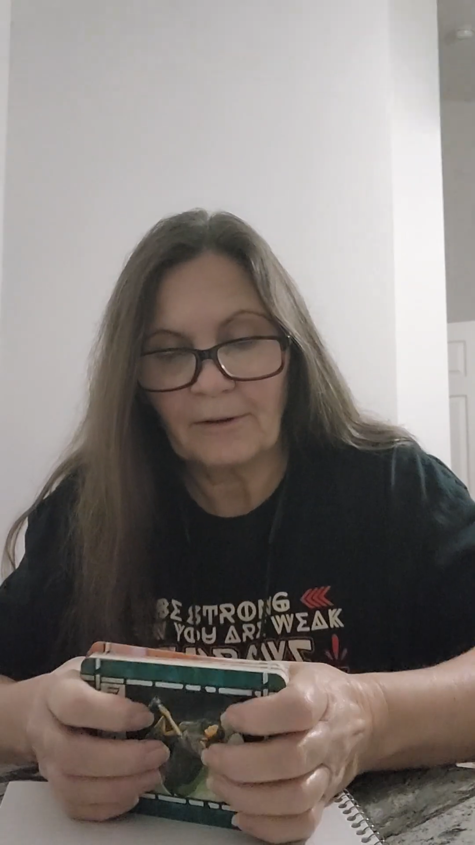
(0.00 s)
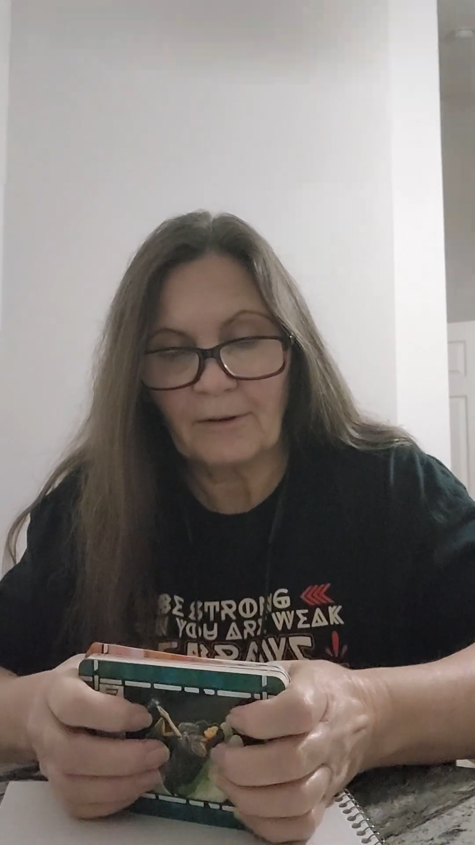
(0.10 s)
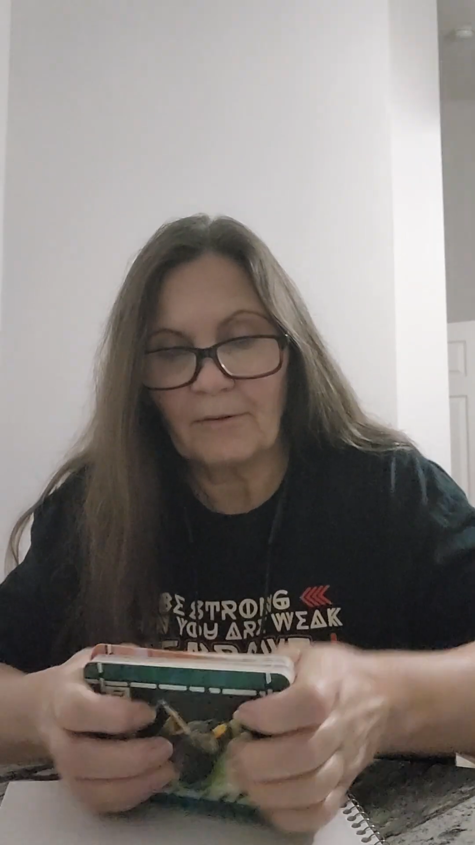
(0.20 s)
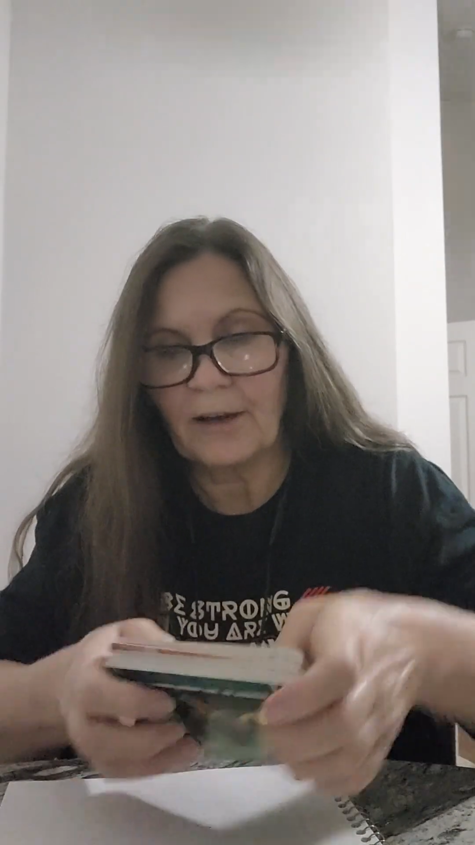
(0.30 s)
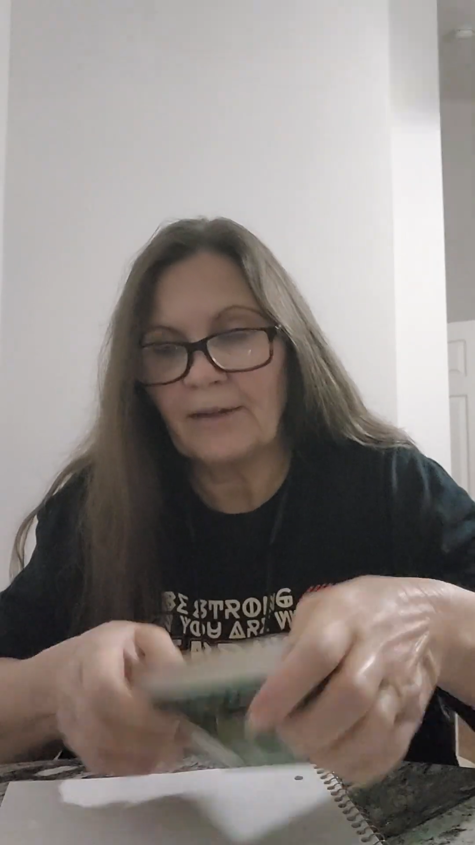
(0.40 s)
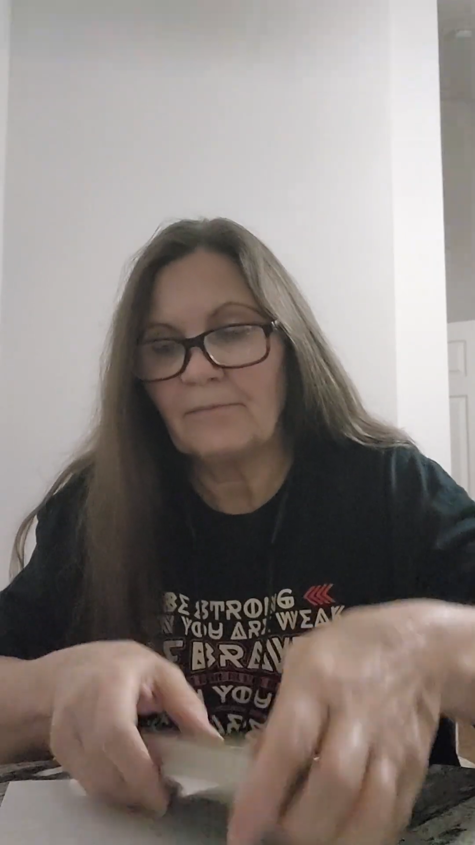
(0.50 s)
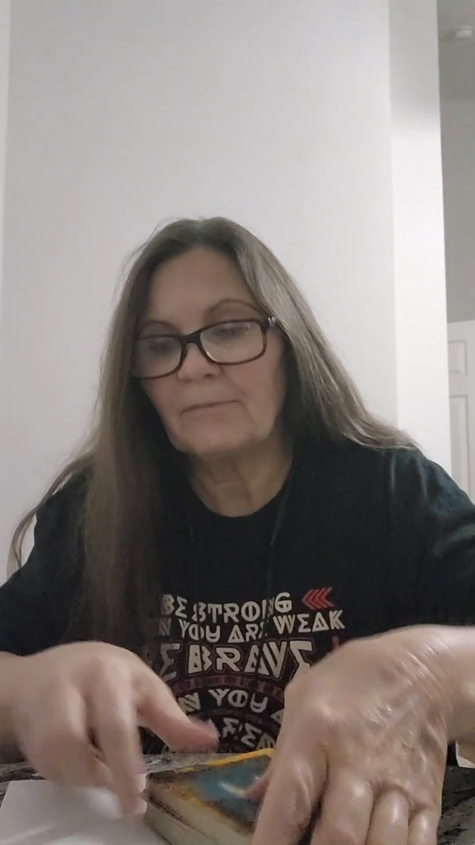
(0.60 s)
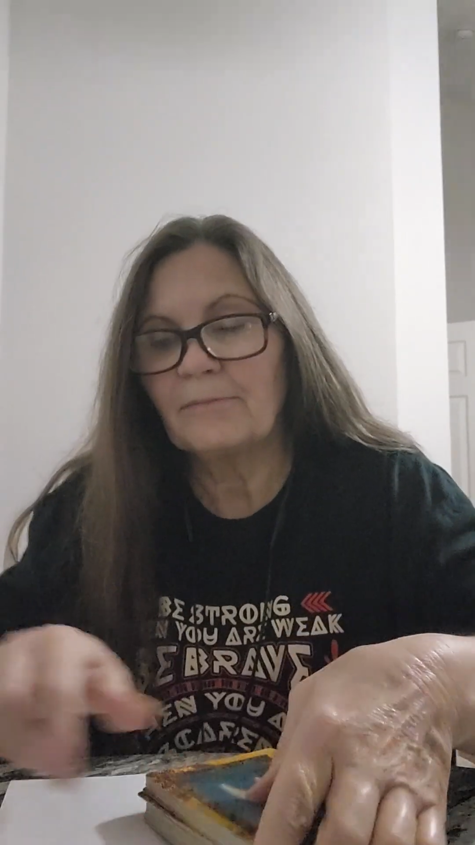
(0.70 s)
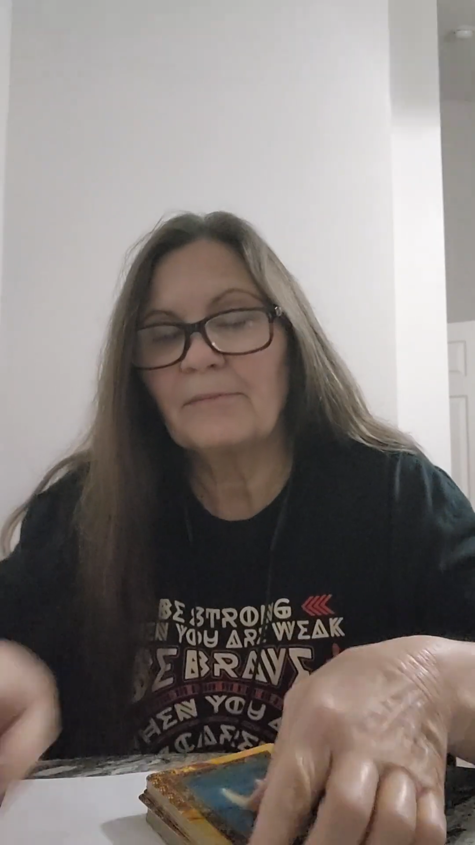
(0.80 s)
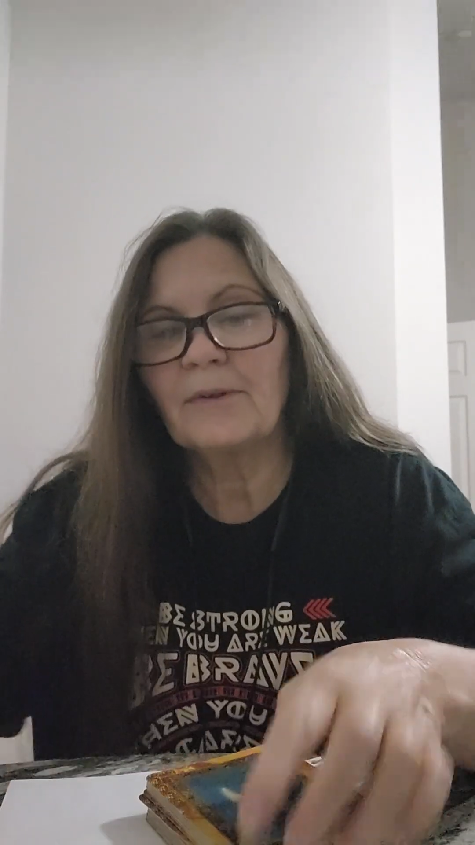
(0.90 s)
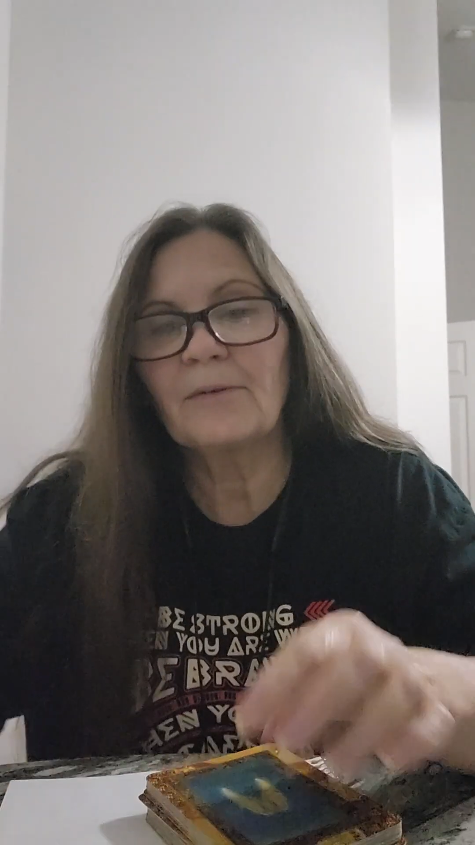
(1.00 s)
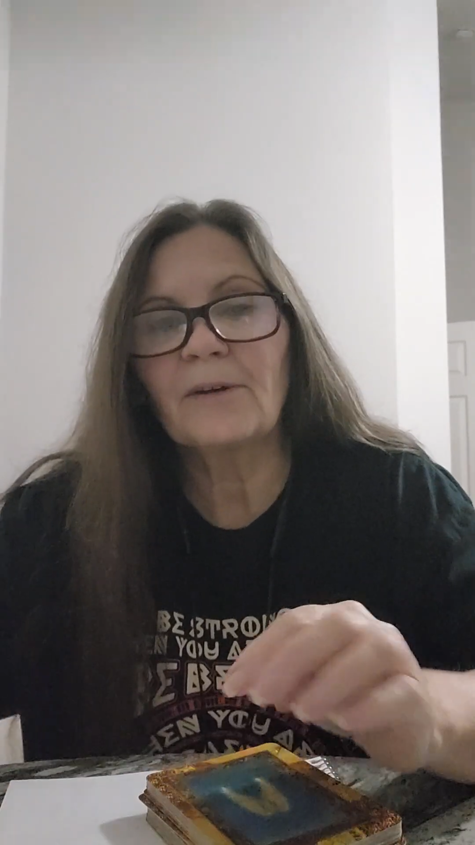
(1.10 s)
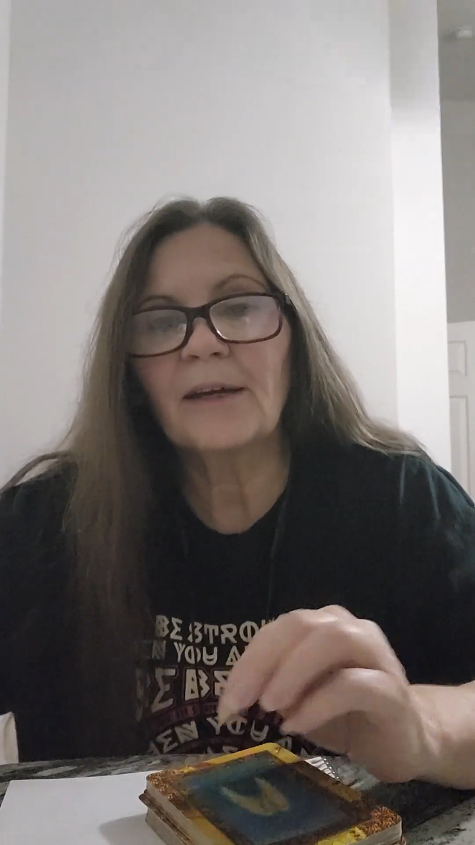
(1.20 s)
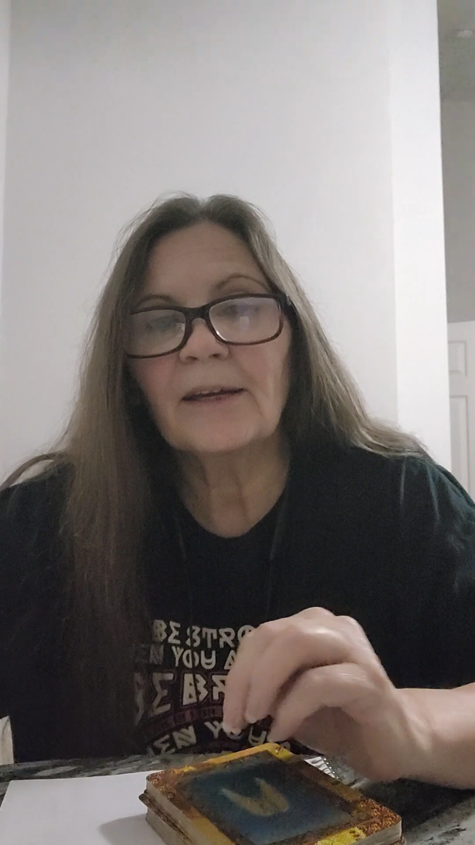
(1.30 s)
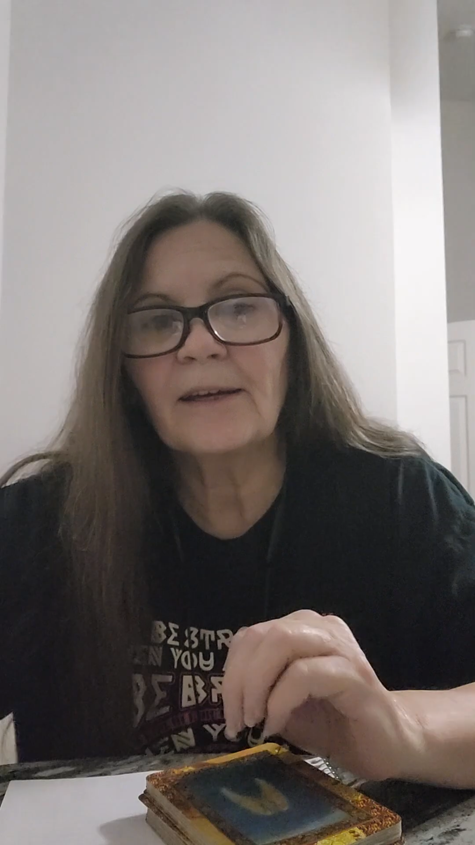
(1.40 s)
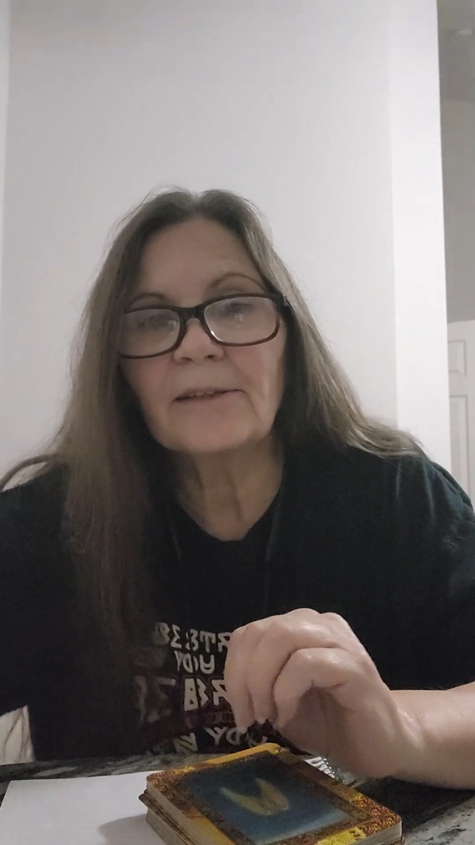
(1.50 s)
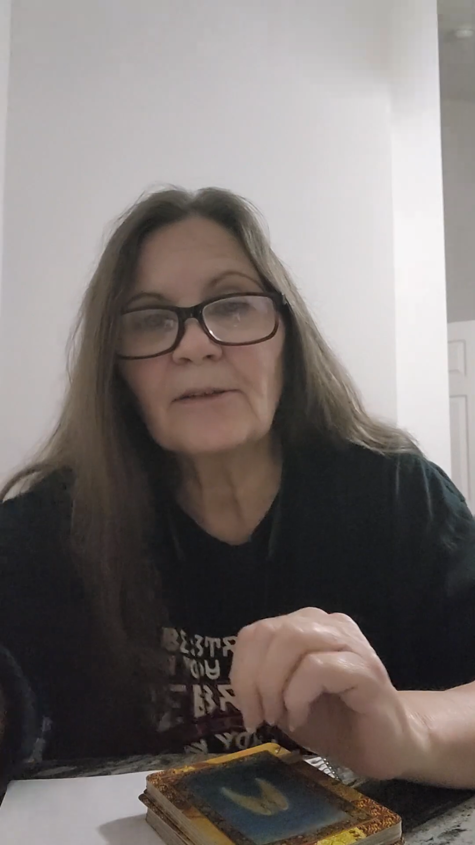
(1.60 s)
All right. Okay, guys.